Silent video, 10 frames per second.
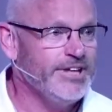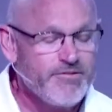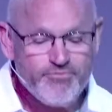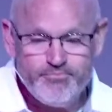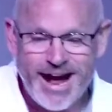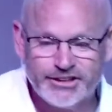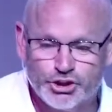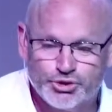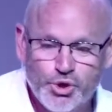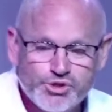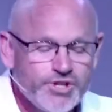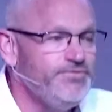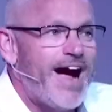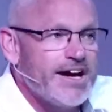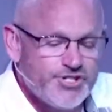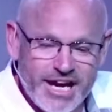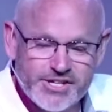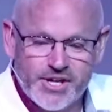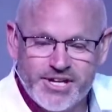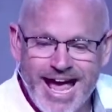They've met the crucified
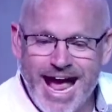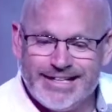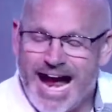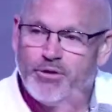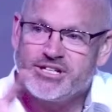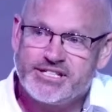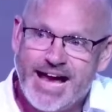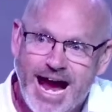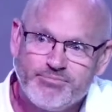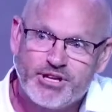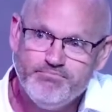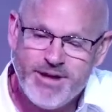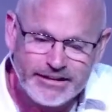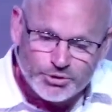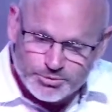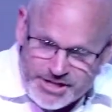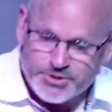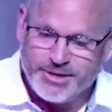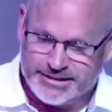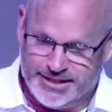Jesus and now it's time to meet the
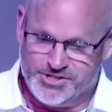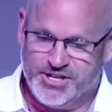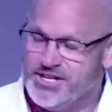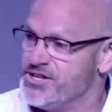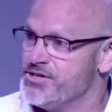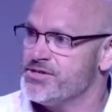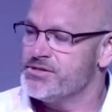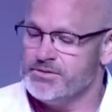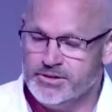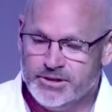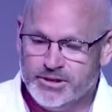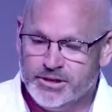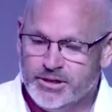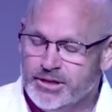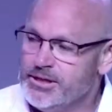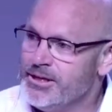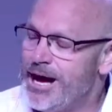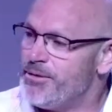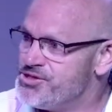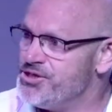resurrected Jesus.
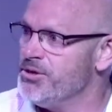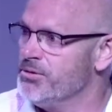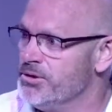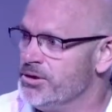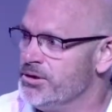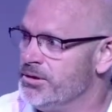How about you?